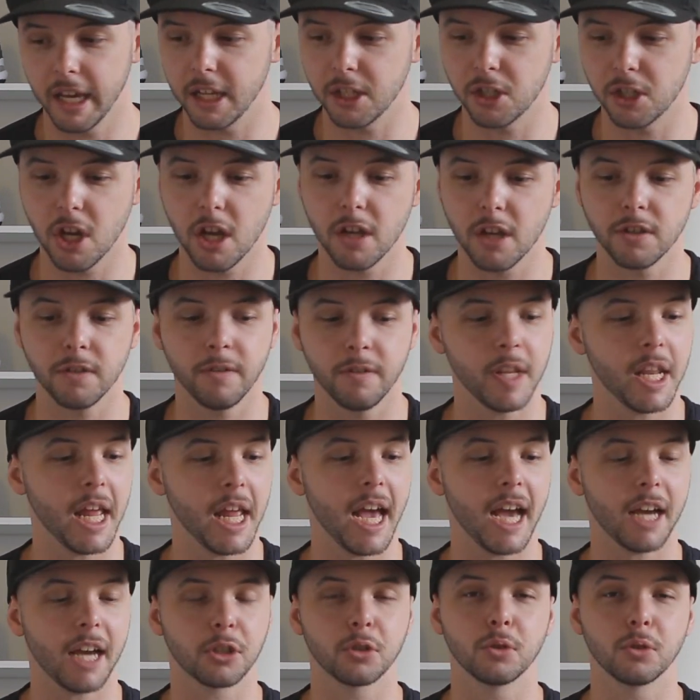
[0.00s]
In terms of
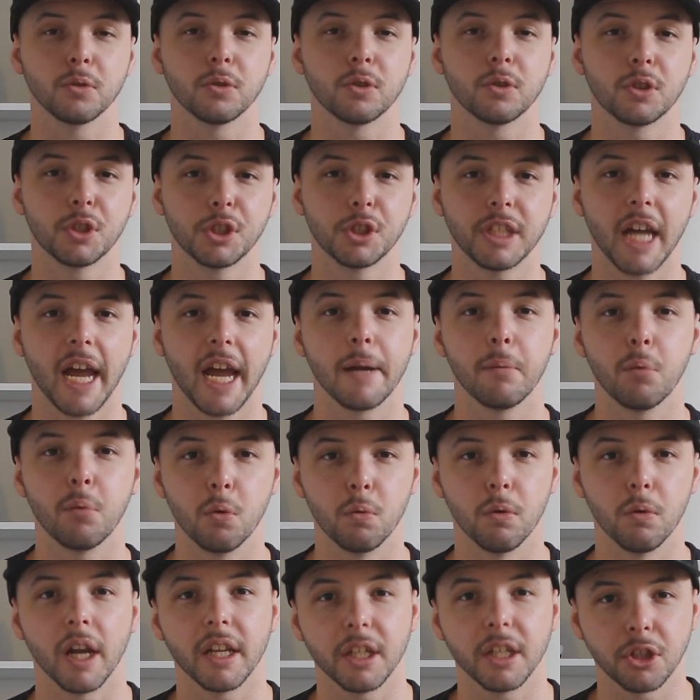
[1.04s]
an actual
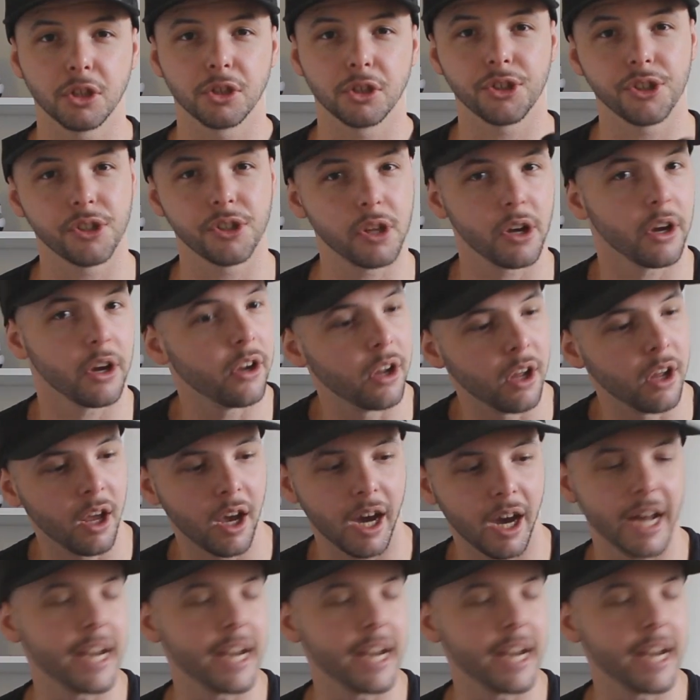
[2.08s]
stable running shoe though,